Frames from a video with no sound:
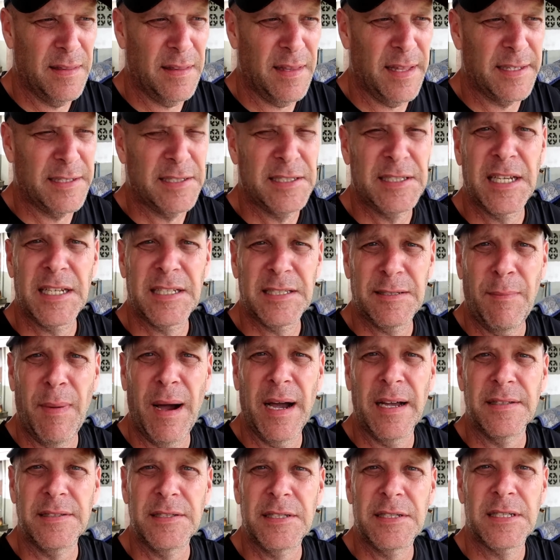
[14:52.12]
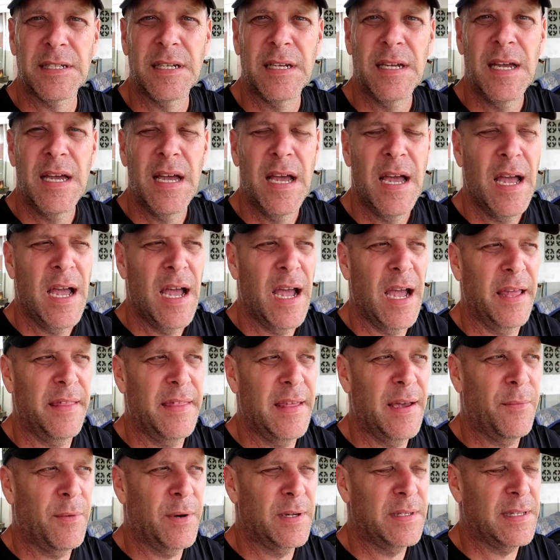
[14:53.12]
Like 6 months. And
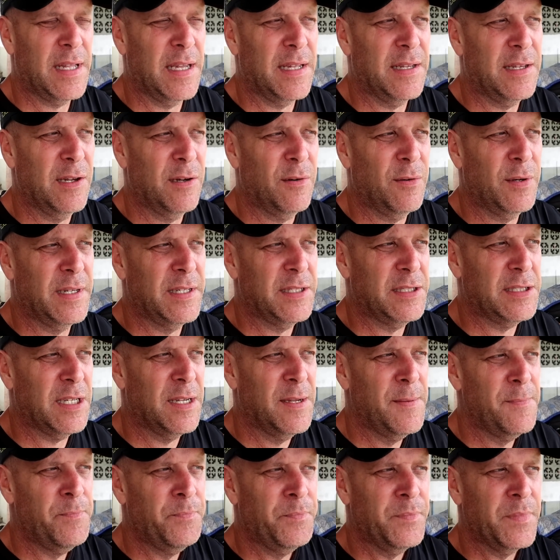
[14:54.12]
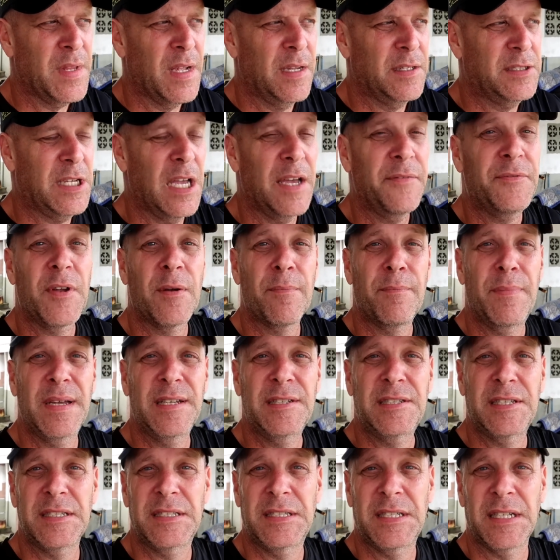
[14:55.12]
then what they do is, say if your
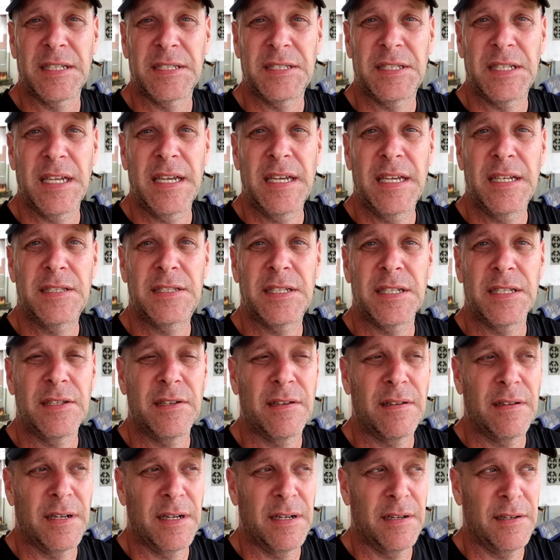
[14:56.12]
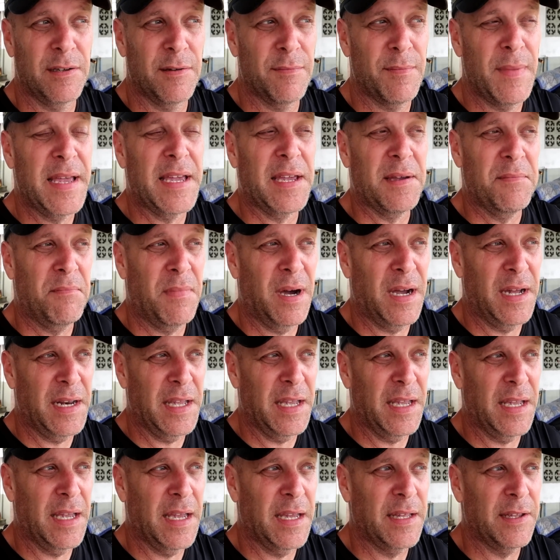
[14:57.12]
business succeeds and you know you're making
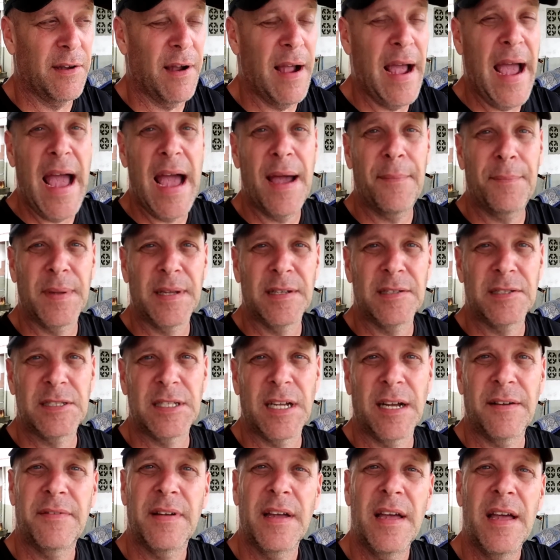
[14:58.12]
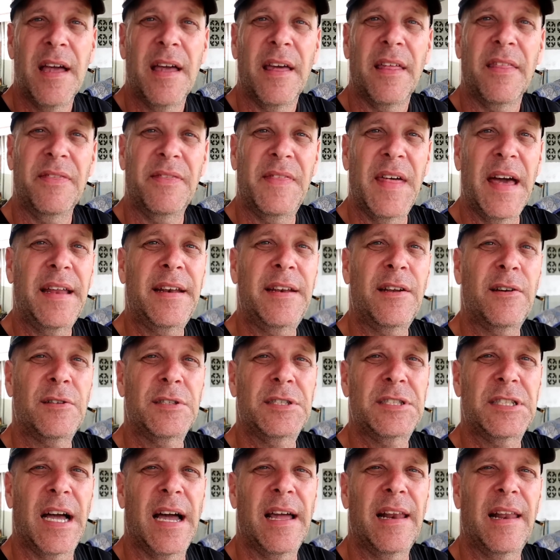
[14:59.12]
money and you're happy and stuff, then they'll
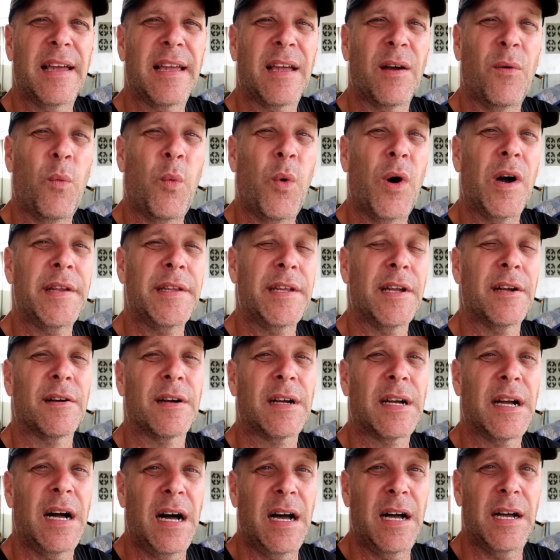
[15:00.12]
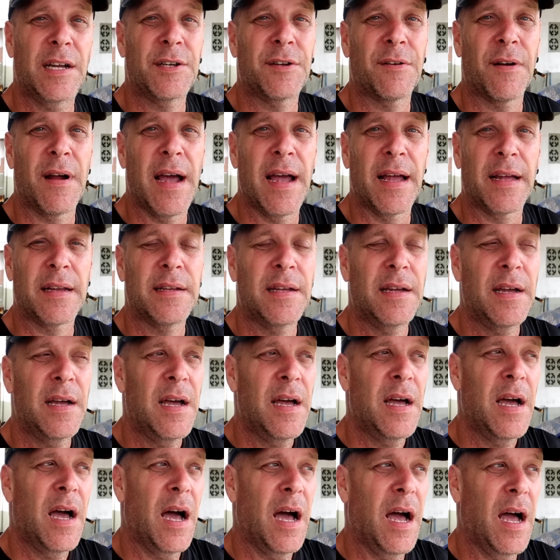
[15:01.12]
sign like a 1-year contract.
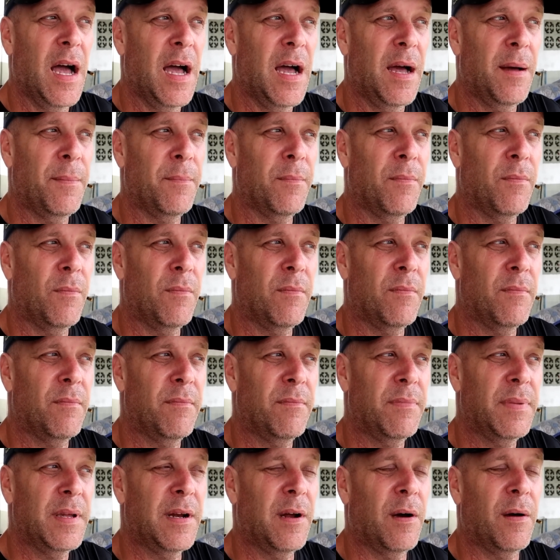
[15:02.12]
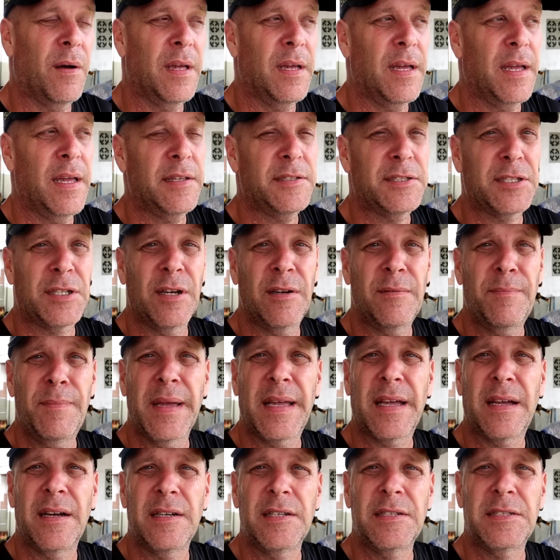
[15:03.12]
You know, it's good
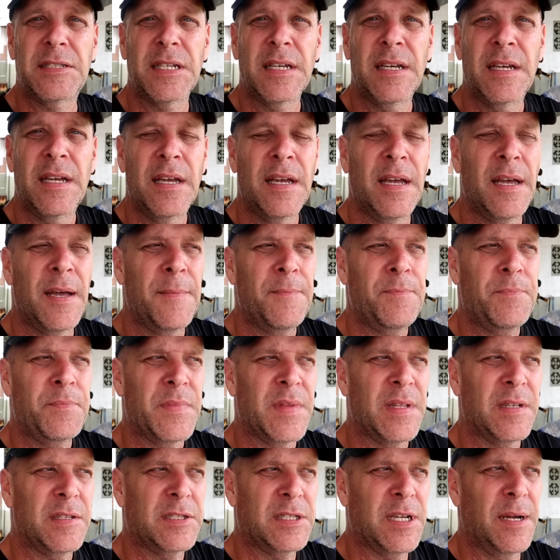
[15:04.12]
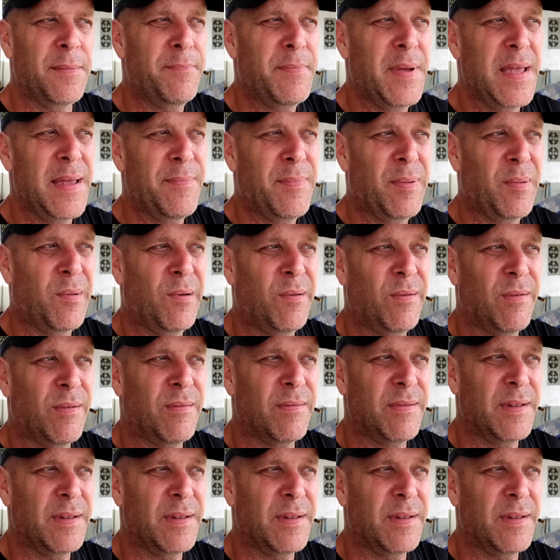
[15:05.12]
because some people,